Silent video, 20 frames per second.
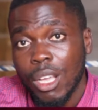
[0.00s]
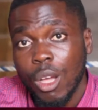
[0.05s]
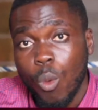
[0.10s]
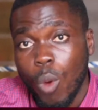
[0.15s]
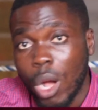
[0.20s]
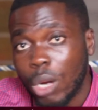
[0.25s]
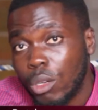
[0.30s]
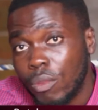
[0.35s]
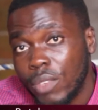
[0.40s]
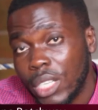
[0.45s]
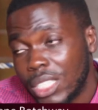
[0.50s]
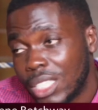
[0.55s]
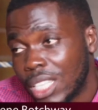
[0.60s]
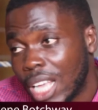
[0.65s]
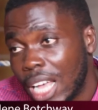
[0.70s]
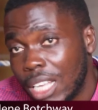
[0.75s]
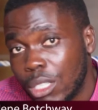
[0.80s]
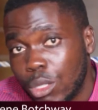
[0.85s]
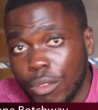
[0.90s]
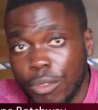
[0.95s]
one of the
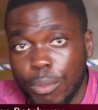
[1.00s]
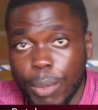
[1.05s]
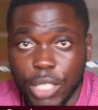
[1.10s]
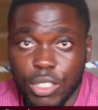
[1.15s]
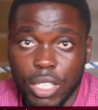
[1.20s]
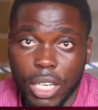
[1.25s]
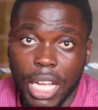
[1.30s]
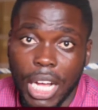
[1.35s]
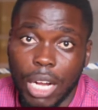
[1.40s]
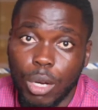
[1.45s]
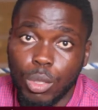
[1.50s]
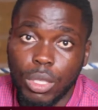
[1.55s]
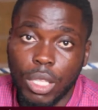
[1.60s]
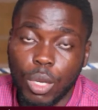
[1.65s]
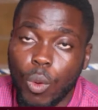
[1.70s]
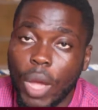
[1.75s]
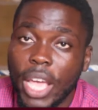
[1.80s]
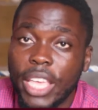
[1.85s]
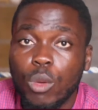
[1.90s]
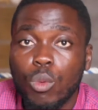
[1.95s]
scars of Patrick Allotey,
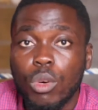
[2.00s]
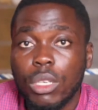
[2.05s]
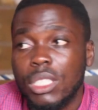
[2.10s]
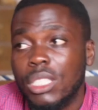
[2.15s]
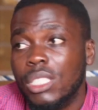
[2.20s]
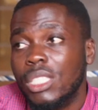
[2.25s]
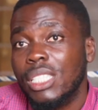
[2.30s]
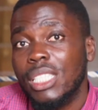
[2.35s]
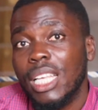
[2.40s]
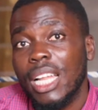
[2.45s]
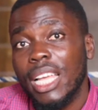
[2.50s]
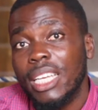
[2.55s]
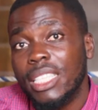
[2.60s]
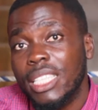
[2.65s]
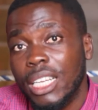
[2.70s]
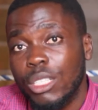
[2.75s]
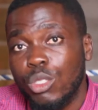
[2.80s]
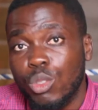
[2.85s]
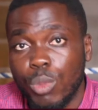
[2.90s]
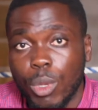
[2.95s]
where he was
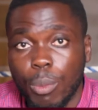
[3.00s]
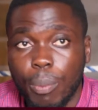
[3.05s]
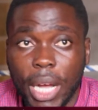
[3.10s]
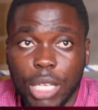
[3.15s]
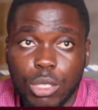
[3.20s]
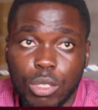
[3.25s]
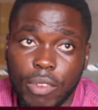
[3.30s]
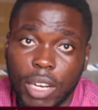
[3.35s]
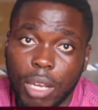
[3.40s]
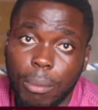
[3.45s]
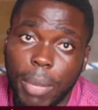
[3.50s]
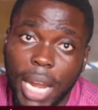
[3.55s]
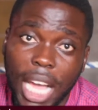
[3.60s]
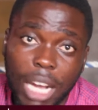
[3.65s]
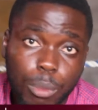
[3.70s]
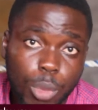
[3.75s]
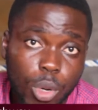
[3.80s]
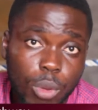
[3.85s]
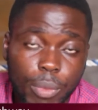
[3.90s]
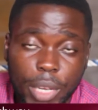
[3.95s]
selected to be part of the
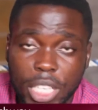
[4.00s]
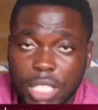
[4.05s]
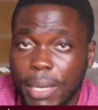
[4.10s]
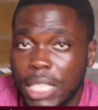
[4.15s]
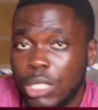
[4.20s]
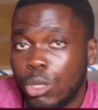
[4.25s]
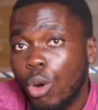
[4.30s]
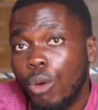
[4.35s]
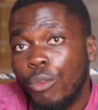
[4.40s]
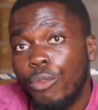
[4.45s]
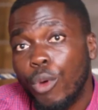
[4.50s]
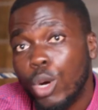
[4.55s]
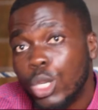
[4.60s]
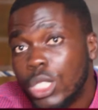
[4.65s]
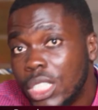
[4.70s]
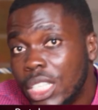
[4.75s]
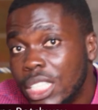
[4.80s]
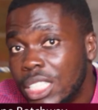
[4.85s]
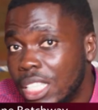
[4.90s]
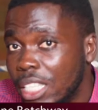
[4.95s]
Black Bombers, but
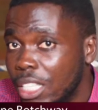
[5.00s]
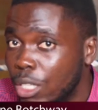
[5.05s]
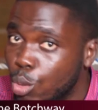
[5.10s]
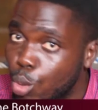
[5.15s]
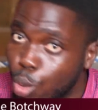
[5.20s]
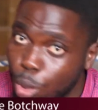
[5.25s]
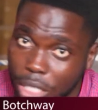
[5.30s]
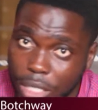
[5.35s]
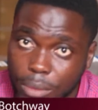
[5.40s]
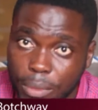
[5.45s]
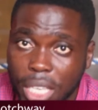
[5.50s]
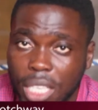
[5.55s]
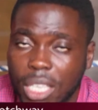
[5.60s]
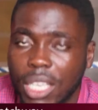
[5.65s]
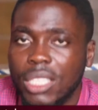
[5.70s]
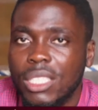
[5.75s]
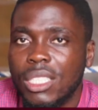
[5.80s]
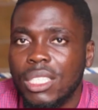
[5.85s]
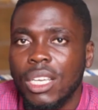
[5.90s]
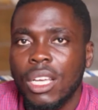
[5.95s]
unfortunately he couldn't make
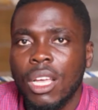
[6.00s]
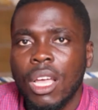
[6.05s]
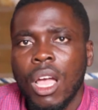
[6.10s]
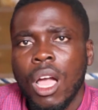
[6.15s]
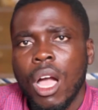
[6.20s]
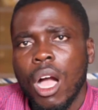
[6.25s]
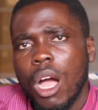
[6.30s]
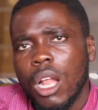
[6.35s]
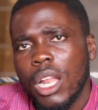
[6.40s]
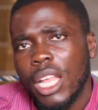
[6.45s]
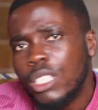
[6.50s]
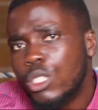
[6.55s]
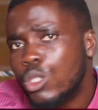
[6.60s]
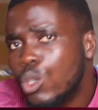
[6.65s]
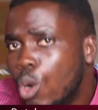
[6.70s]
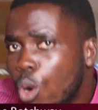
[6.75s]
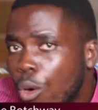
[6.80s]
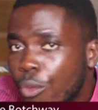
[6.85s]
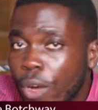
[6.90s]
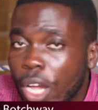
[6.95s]
it. Let's
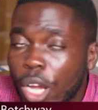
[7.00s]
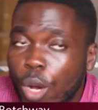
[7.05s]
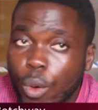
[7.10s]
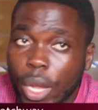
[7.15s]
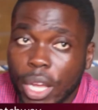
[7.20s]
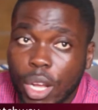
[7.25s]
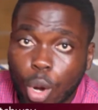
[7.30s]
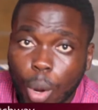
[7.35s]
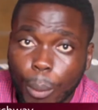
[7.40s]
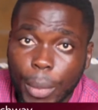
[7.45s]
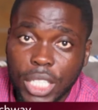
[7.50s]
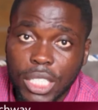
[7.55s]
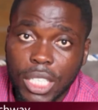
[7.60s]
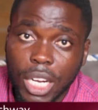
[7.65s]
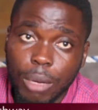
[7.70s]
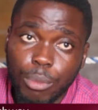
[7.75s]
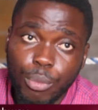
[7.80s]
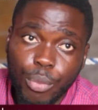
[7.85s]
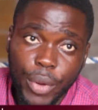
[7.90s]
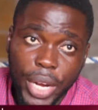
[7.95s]
go for a quick
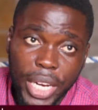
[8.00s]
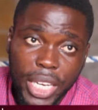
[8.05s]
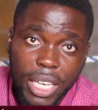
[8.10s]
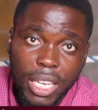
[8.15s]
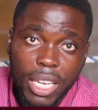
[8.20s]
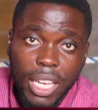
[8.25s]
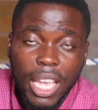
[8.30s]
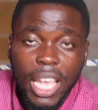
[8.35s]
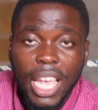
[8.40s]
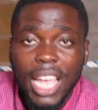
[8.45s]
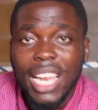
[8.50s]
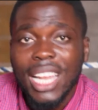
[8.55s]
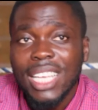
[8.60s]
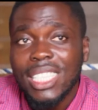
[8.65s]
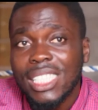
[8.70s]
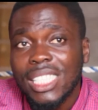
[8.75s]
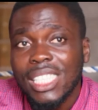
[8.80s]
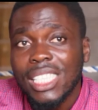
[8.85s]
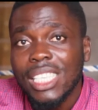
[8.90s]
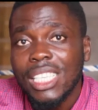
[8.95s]
commercial break and let's
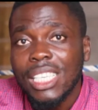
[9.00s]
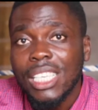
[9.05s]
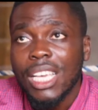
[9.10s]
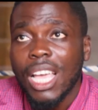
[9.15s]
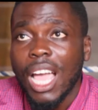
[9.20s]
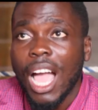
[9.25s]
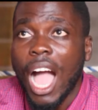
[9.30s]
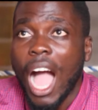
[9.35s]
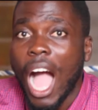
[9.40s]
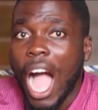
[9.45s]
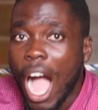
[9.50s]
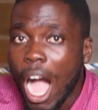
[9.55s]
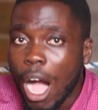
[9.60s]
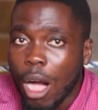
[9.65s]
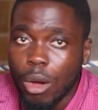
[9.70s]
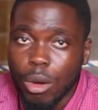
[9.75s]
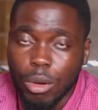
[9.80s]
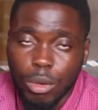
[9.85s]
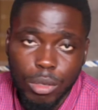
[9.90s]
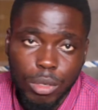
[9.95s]
see
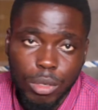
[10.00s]
how